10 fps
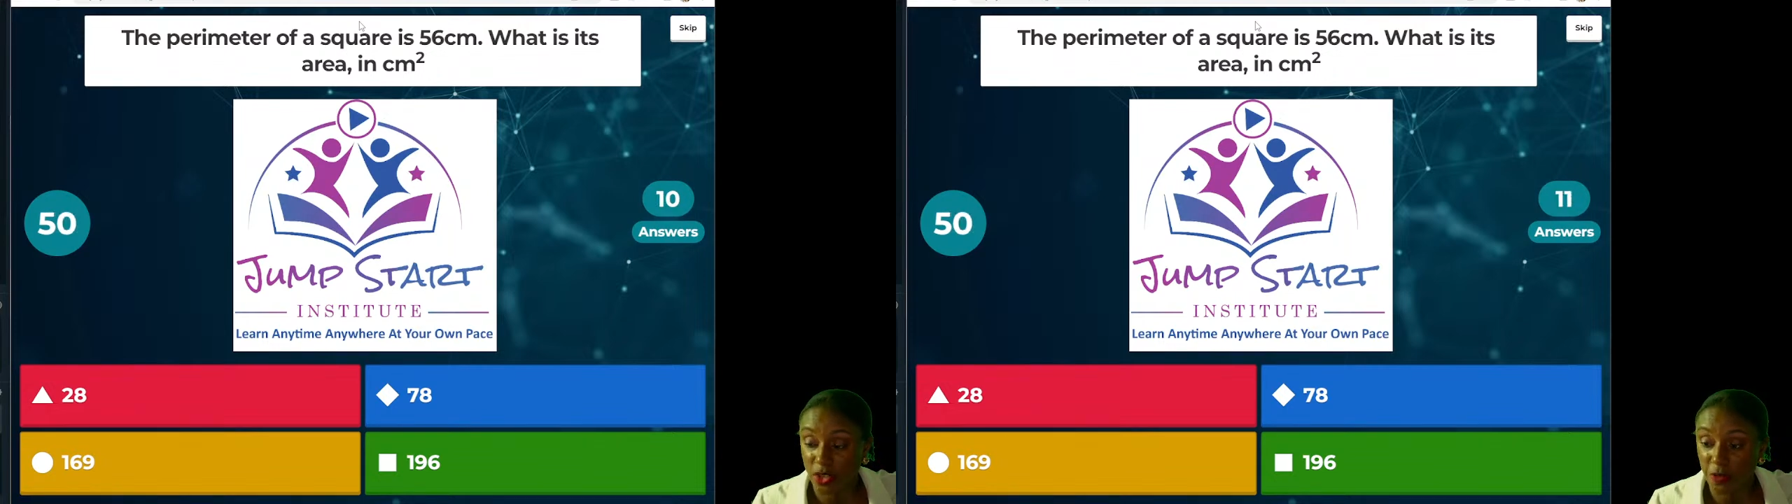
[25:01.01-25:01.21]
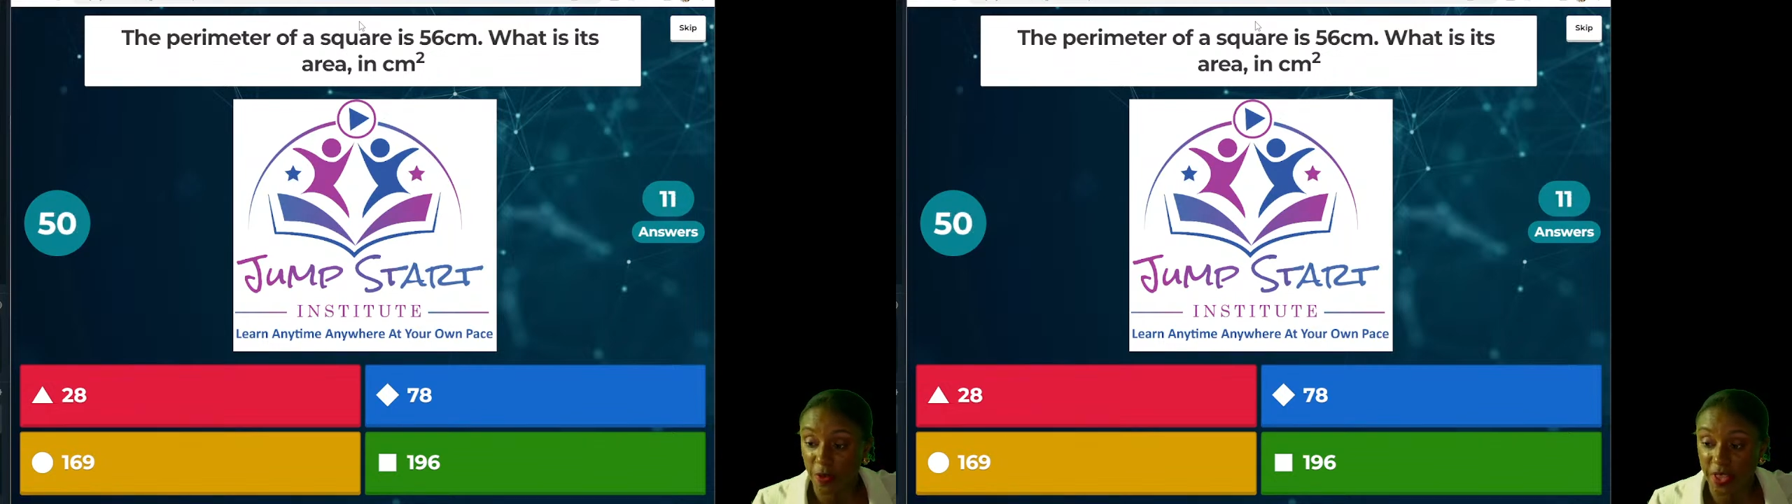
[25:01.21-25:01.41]

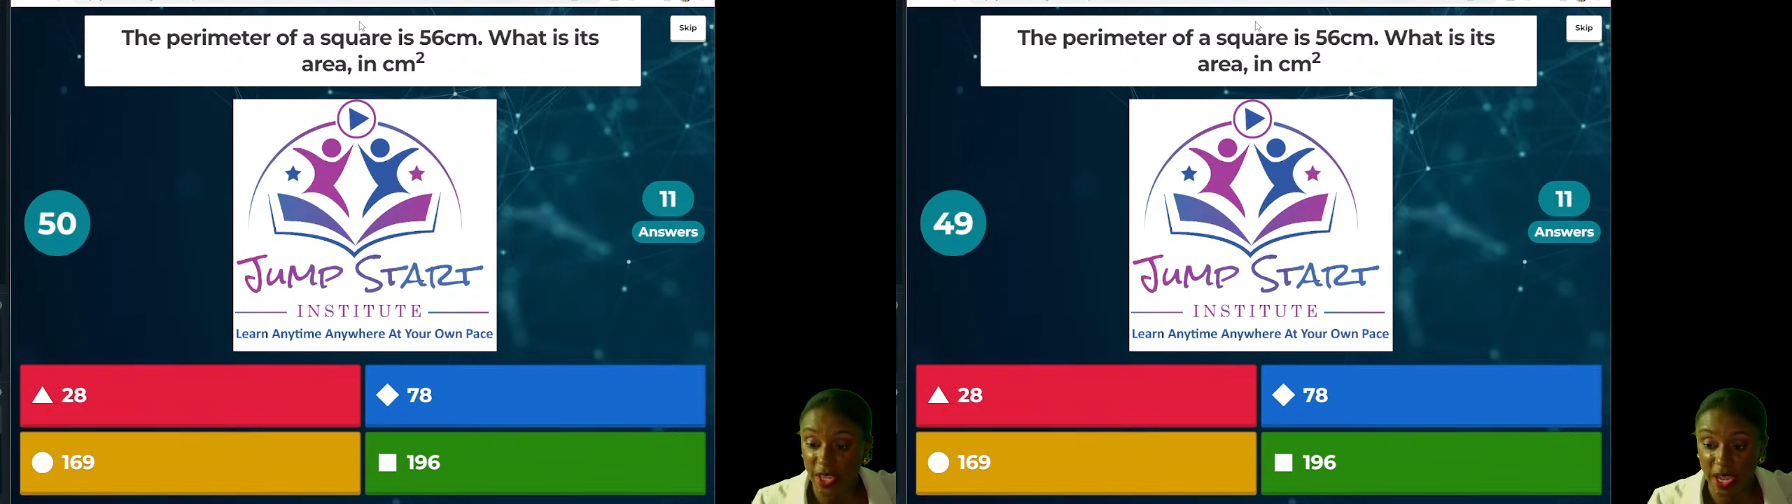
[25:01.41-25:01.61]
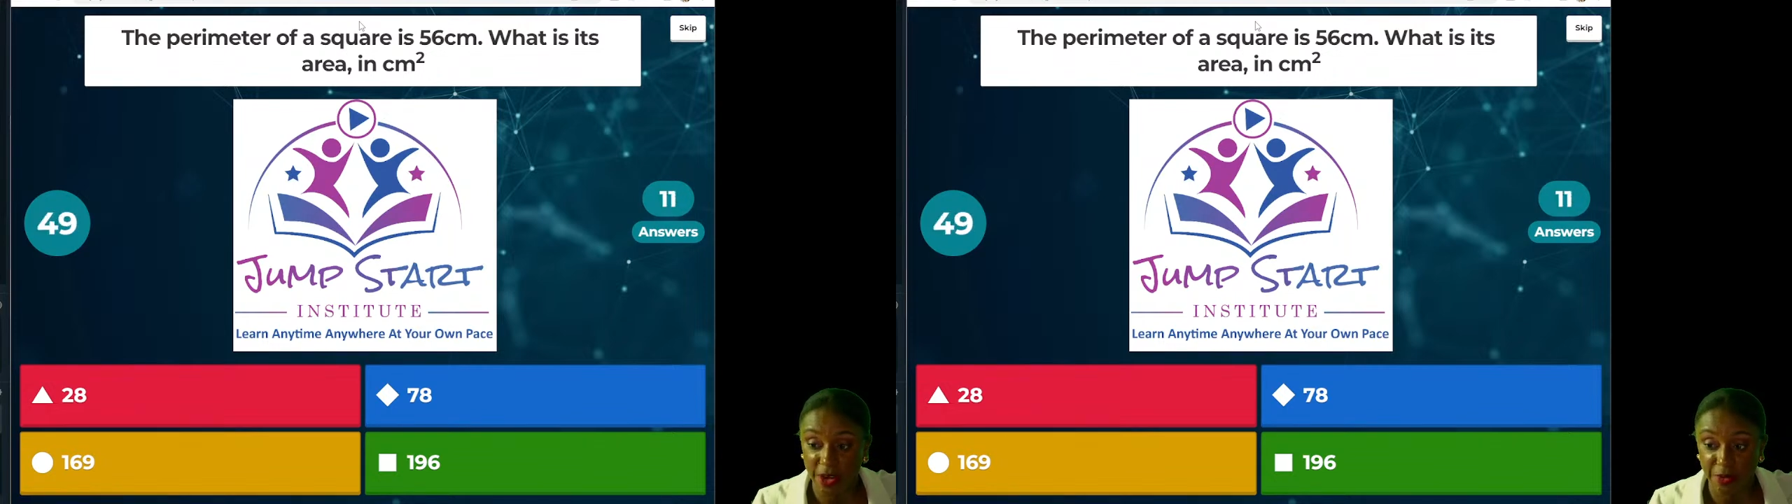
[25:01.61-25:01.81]
you for the
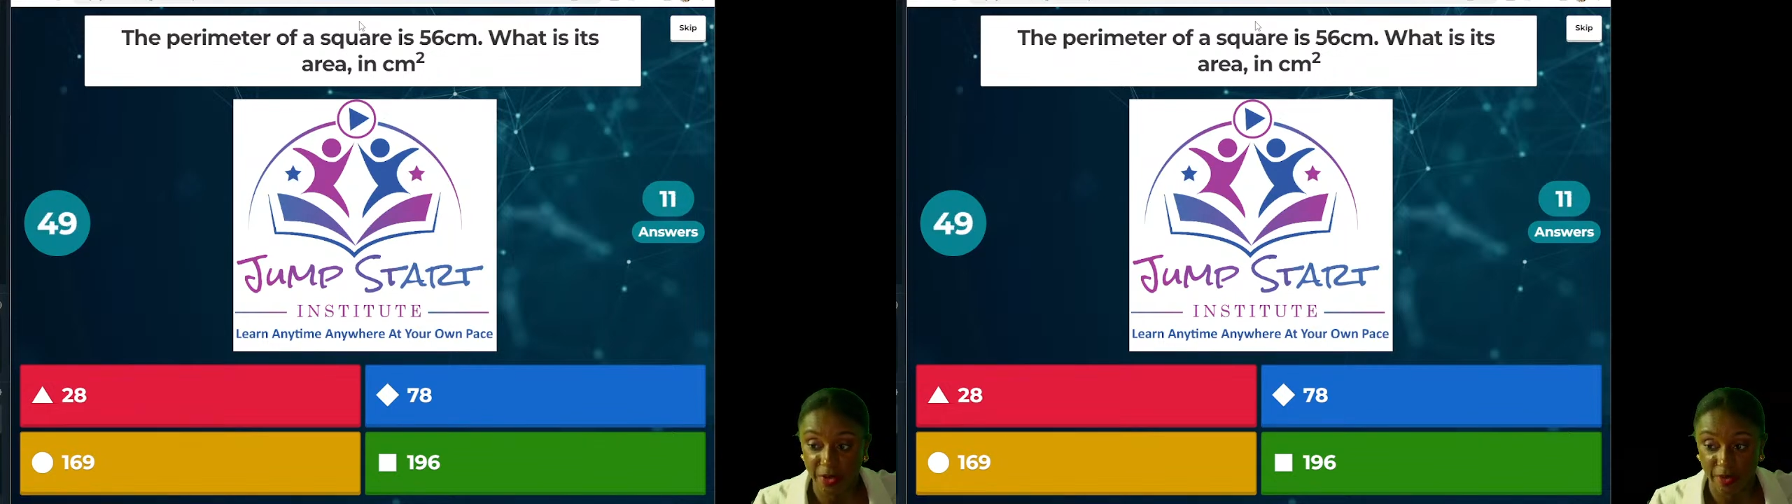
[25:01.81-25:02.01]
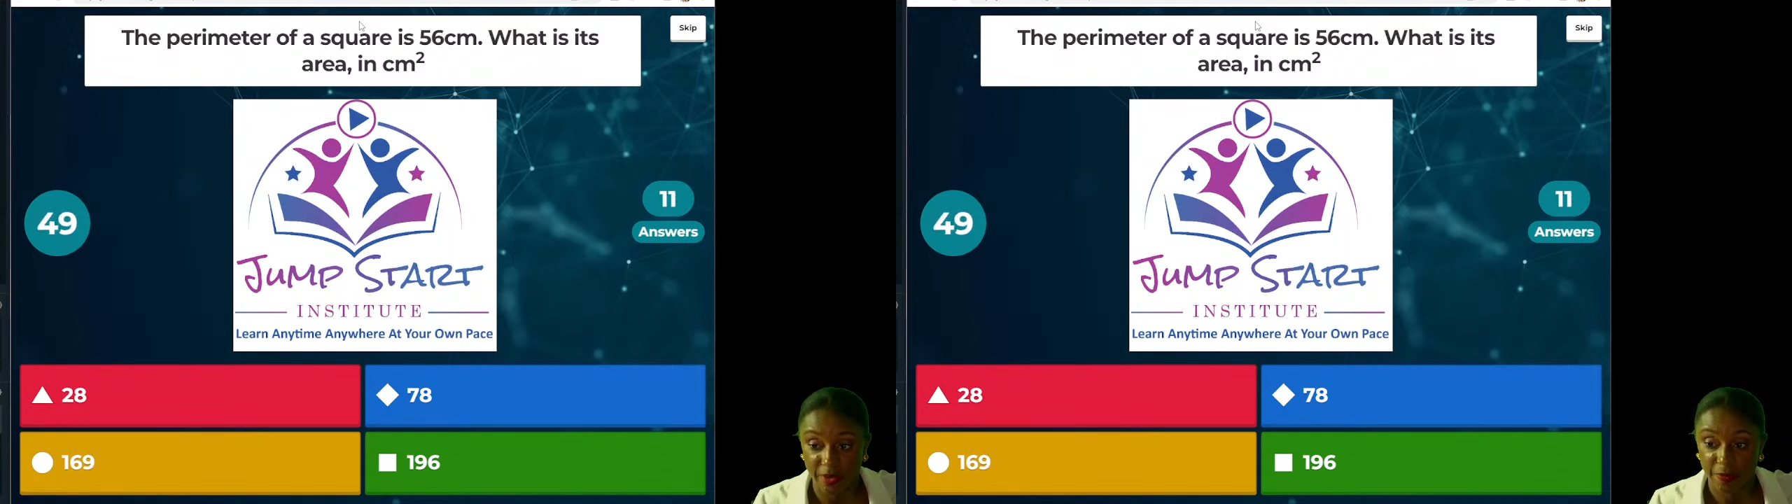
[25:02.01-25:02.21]
area.